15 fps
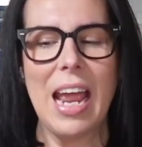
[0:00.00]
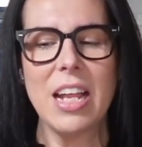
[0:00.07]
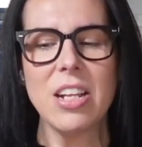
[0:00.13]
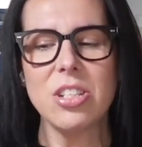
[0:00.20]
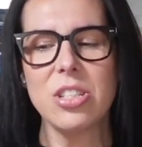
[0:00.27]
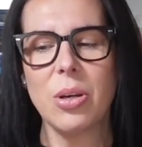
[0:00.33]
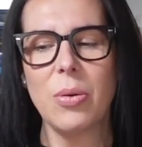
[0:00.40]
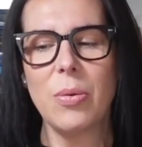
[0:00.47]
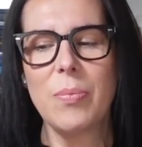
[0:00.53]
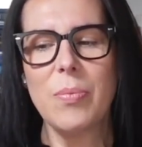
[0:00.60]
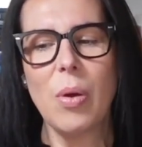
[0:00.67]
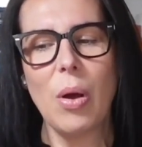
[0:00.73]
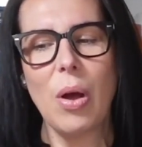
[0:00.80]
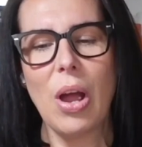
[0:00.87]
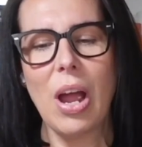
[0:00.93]
And so
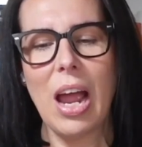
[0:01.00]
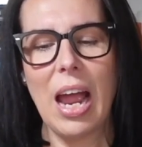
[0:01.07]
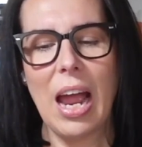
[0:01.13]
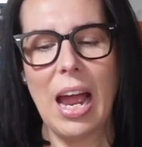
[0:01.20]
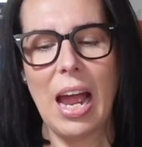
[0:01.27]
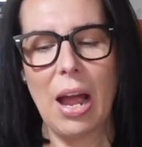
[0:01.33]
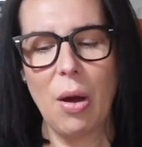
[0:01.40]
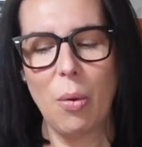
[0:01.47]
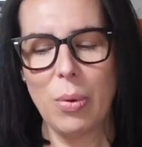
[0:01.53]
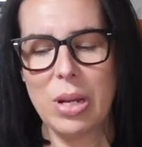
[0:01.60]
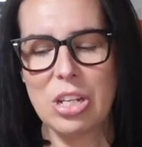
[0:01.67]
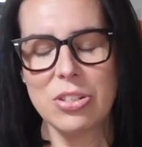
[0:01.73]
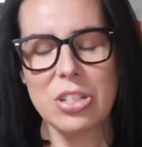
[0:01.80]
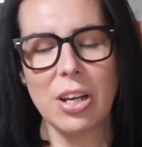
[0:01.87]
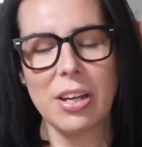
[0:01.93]
when
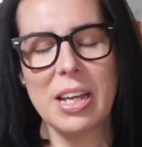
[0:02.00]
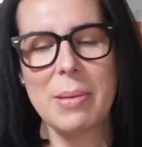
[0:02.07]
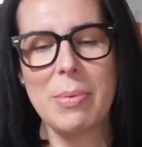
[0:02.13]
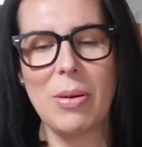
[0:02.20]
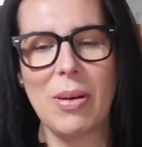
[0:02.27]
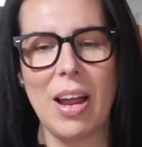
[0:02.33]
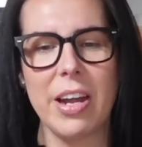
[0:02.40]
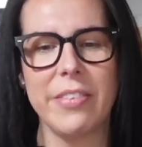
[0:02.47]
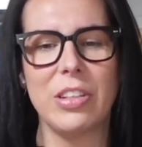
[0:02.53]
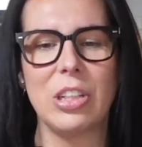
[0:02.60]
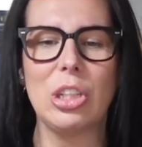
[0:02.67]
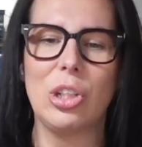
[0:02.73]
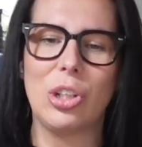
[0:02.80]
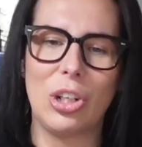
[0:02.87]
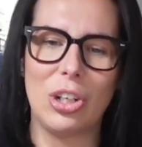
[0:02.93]
you're talking about kind of a
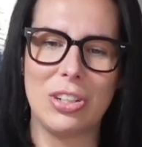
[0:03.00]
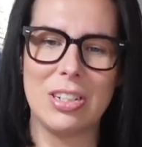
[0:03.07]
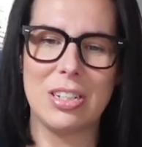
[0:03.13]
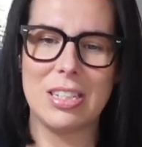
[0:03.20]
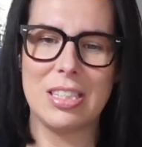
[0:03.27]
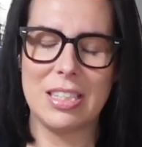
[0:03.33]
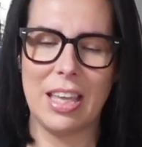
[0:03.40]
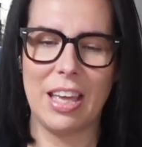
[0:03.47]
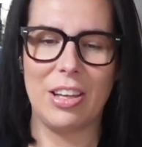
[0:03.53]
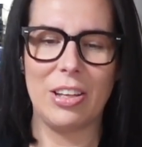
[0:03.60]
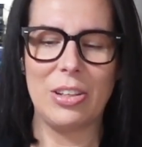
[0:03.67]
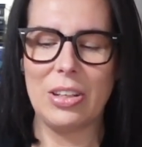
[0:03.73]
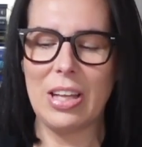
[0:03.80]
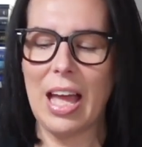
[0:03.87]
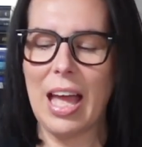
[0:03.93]
learned
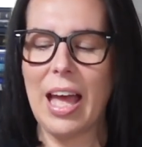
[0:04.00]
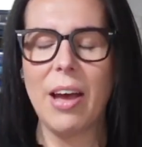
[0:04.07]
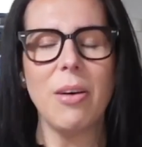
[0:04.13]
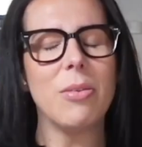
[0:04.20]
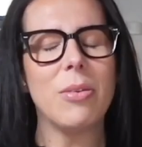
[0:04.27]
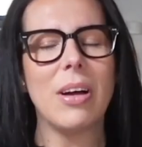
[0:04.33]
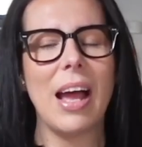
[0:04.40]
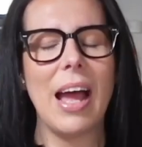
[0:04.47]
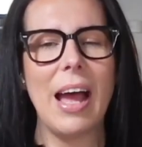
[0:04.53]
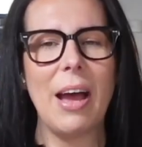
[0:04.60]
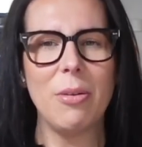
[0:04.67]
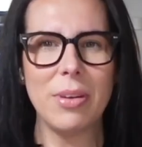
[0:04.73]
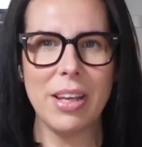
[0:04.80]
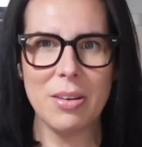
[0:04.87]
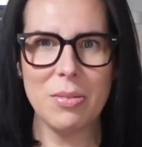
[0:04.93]
skill,
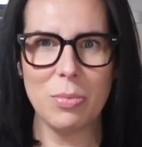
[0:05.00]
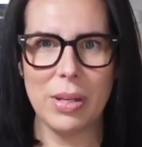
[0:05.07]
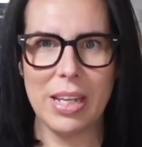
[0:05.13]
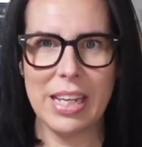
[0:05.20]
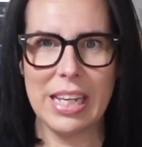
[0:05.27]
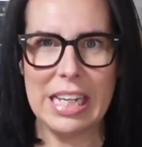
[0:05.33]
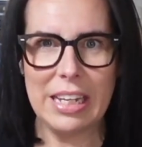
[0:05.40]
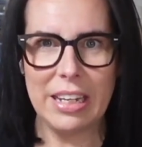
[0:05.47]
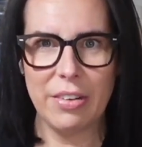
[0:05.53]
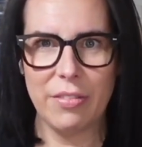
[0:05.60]
how can we,